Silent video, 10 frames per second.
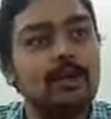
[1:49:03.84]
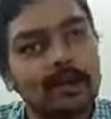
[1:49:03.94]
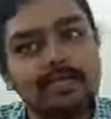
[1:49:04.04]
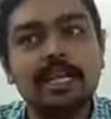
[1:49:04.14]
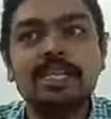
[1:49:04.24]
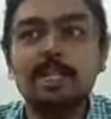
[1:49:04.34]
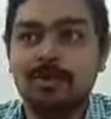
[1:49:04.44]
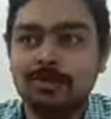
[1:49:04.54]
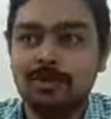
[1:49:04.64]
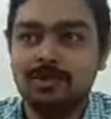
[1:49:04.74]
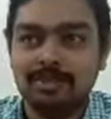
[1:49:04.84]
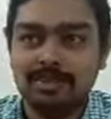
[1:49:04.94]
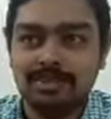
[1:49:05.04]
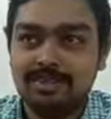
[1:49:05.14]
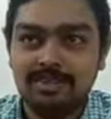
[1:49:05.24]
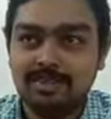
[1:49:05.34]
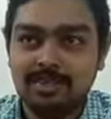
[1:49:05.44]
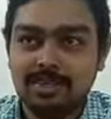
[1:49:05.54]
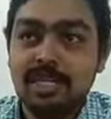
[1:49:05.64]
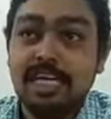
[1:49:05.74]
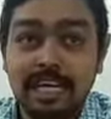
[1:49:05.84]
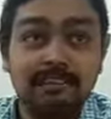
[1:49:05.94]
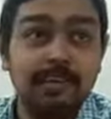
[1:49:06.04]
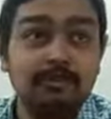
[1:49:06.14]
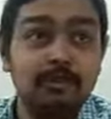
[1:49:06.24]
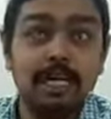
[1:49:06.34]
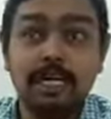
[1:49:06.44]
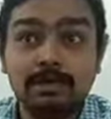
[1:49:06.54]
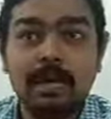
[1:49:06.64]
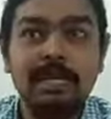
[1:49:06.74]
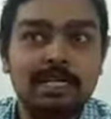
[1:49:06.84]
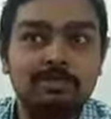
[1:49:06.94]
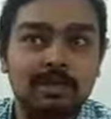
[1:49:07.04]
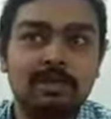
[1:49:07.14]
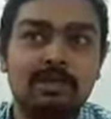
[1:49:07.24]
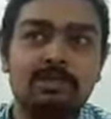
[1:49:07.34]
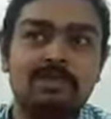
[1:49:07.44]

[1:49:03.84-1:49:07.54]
to ask the next doubt. Even if you get double angry symbol.